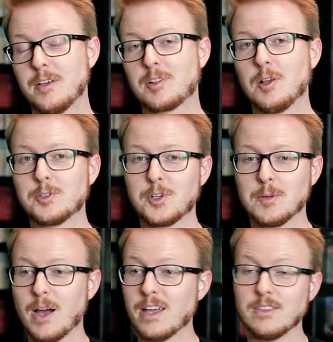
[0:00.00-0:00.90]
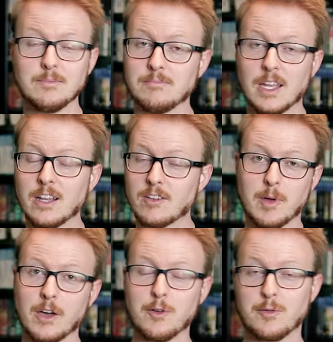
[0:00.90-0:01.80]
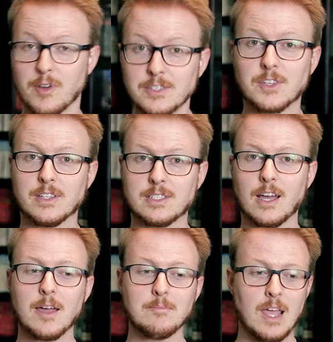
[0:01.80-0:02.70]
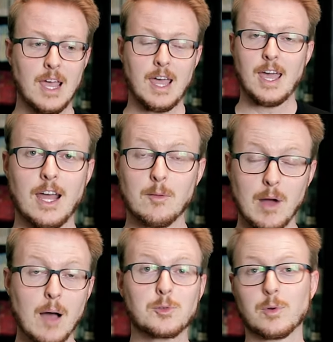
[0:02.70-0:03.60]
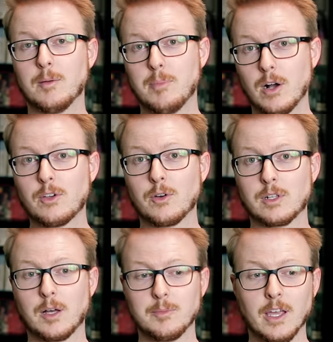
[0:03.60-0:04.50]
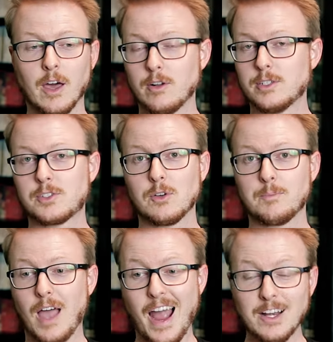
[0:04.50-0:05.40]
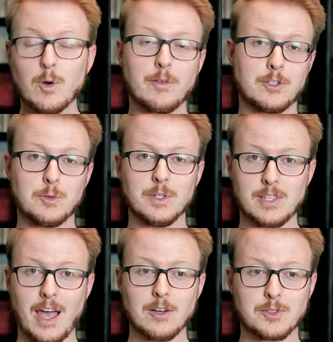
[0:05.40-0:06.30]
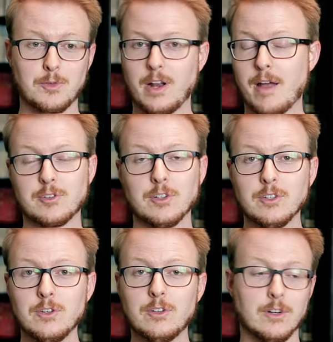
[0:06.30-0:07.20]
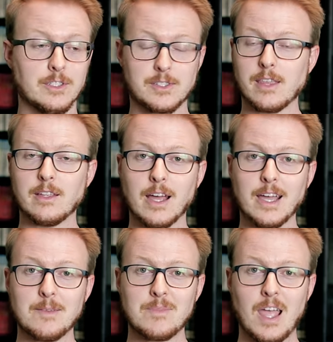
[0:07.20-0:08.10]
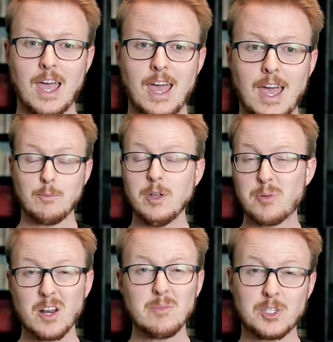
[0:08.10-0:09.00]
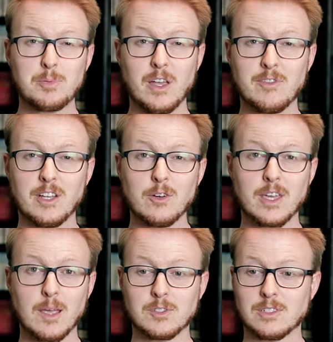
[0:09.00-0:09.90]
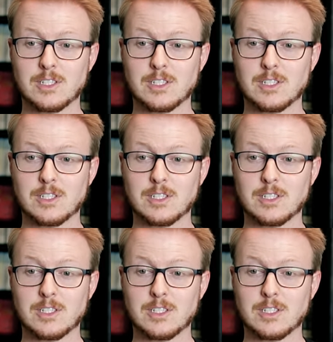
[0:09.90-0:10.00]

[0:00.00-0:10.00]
lived closer to mine than any of my other friends at the time, and our moms were in a bunco club together, so I'd go over to his house for an afternoon or to stay the night, and we'd pretty much play video games